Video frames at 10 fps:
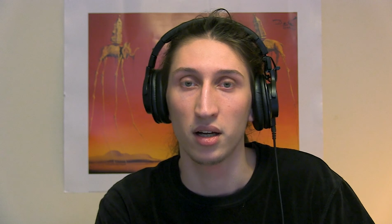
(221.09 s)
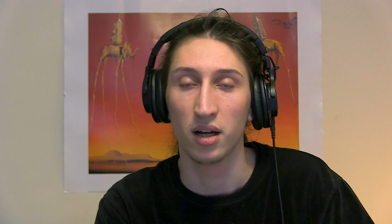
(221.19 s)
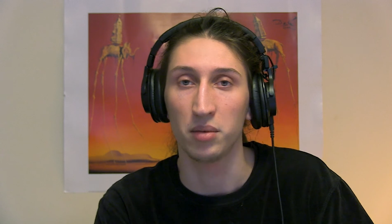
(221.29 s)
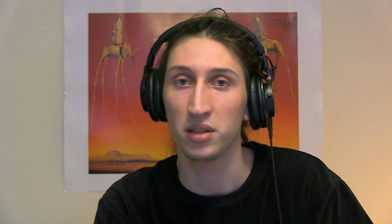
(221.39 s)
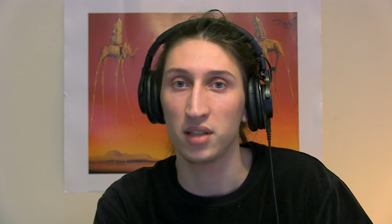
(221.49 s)

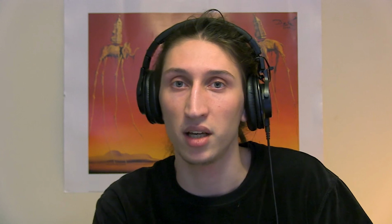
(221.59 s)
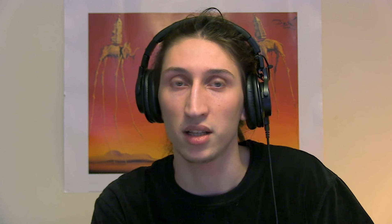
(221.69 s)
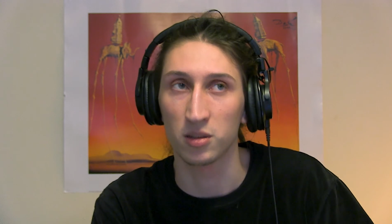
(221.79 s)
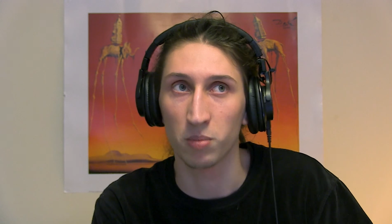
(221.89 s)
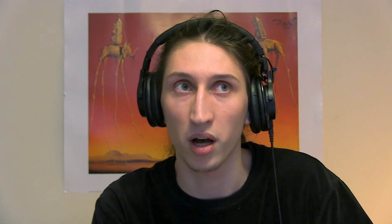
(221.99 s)
I'm not saying
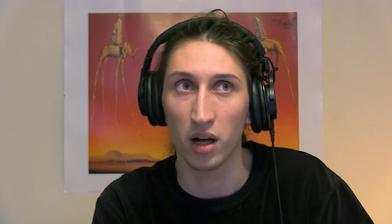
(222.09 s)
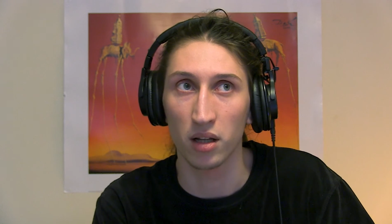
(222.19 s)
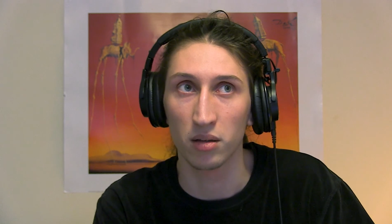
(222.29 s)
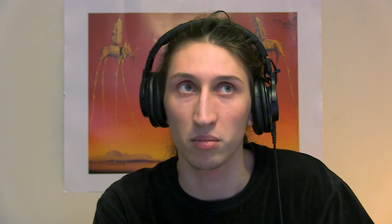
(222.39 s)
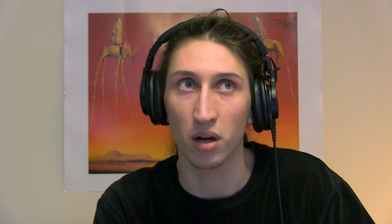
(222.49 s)
that's bad,
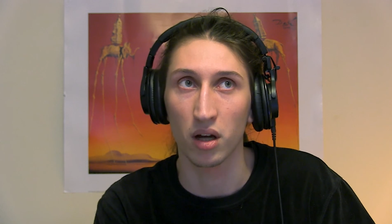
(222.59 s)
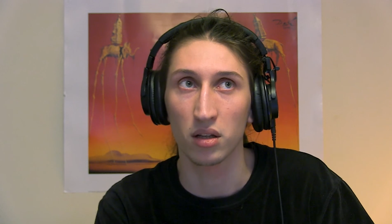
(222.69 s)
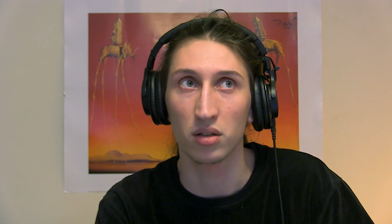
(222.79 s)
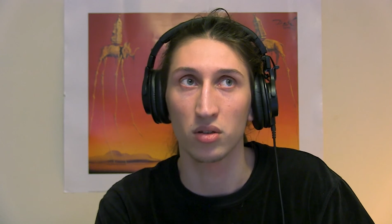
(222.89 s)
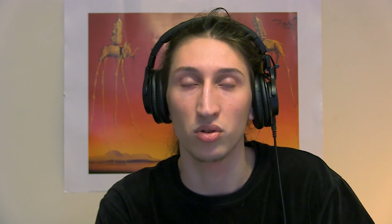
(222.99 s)

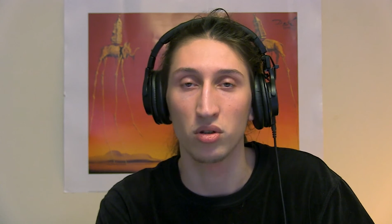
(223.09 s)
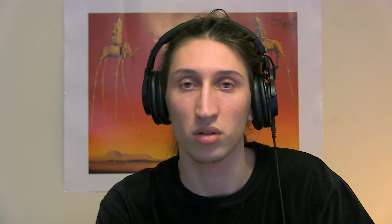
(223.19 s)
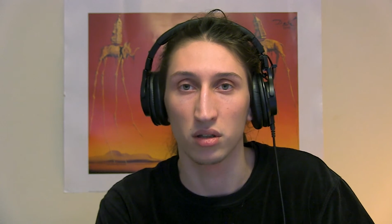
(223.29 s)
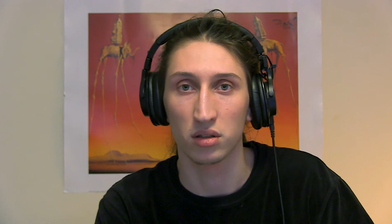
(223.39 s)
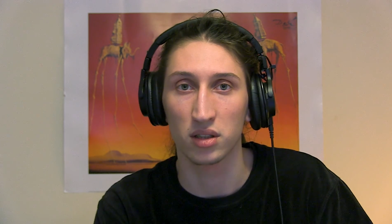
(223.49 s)
but you need to
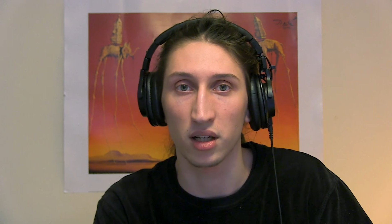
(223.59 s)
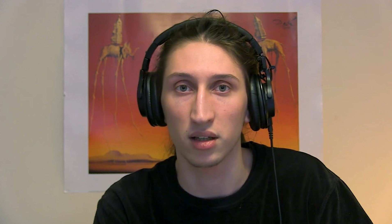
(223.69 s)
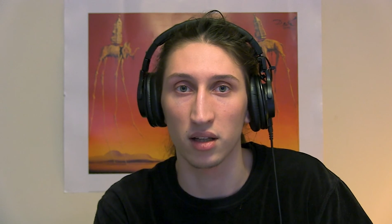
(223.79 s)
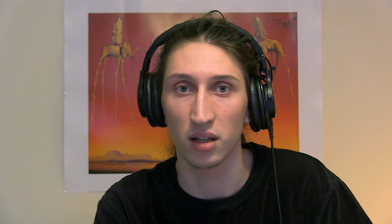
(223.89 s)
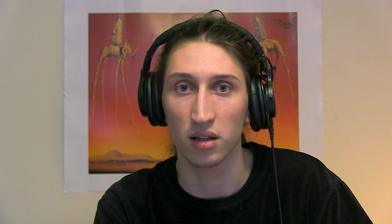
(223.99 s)

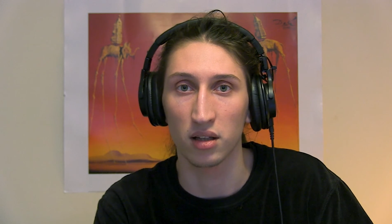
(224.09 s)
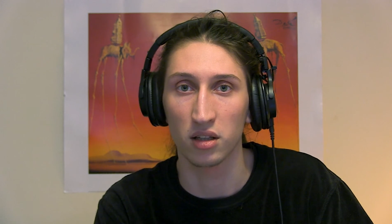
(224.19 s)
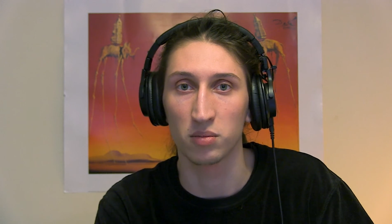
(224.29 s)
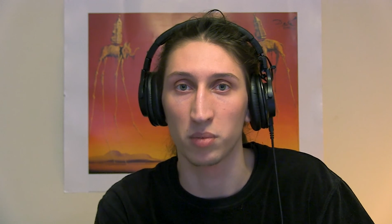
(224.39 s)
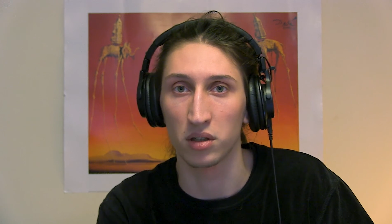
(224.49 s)
understand that
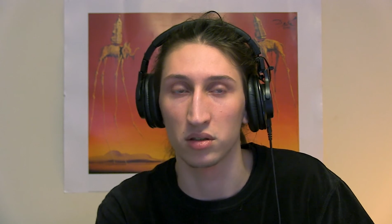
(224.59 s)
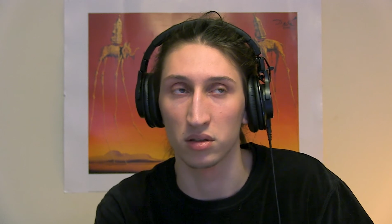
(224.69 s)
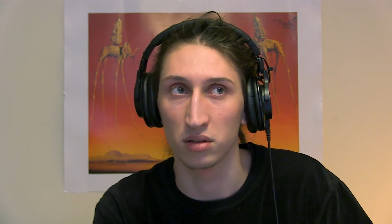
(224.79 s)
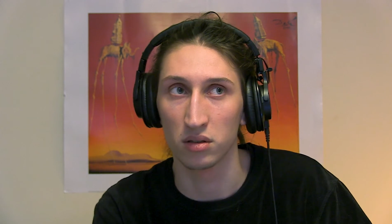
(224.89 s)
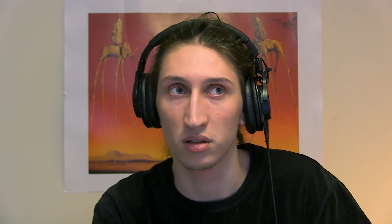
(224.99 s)
this
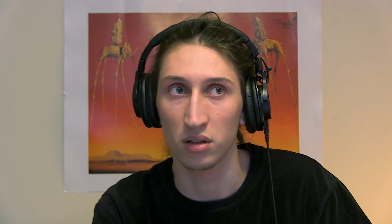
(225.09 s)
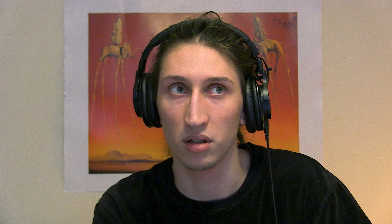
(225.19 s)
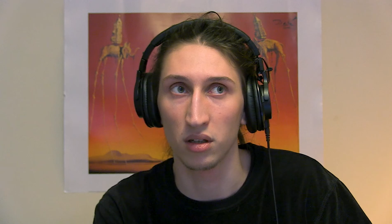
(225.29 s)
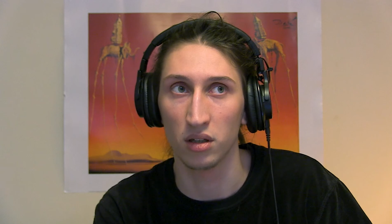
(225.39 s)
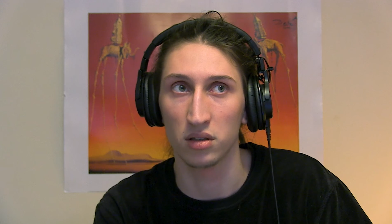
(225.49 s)
person
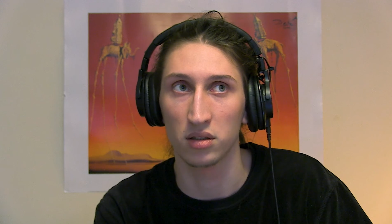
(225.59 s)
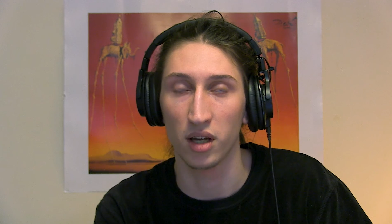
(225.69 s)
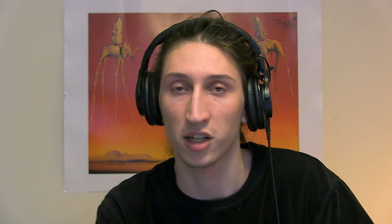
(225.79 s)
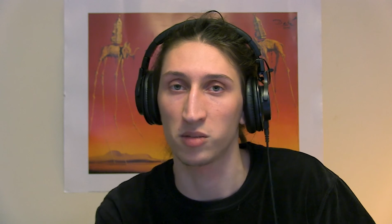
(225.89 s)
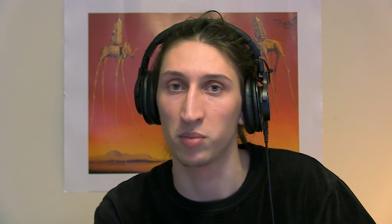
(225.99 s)
is
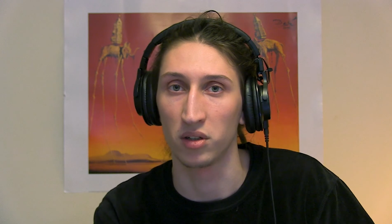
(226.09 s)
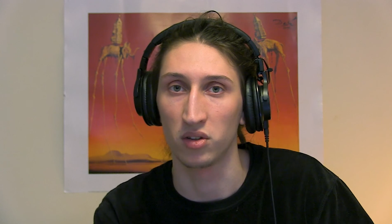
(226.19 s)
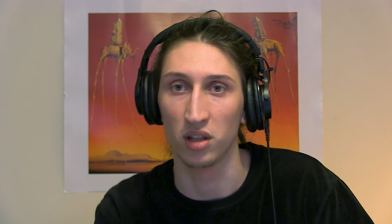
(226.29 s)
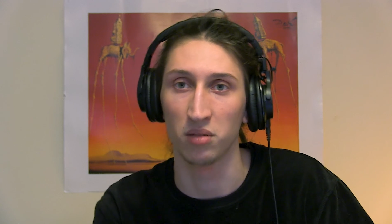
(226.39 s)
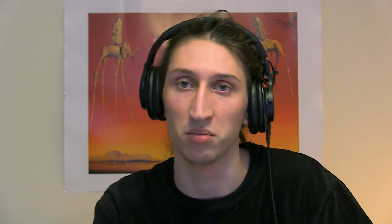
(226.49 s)
expert
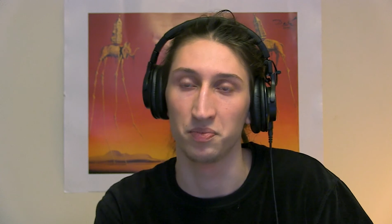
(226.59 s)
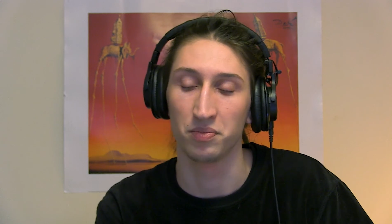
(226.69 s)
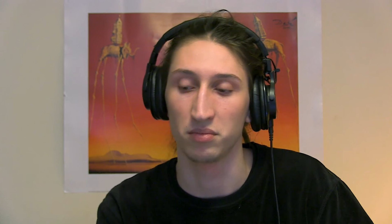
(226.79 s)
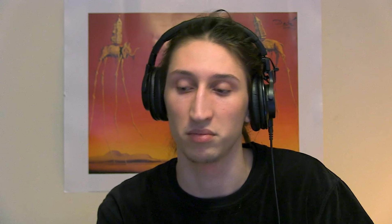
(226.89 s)
in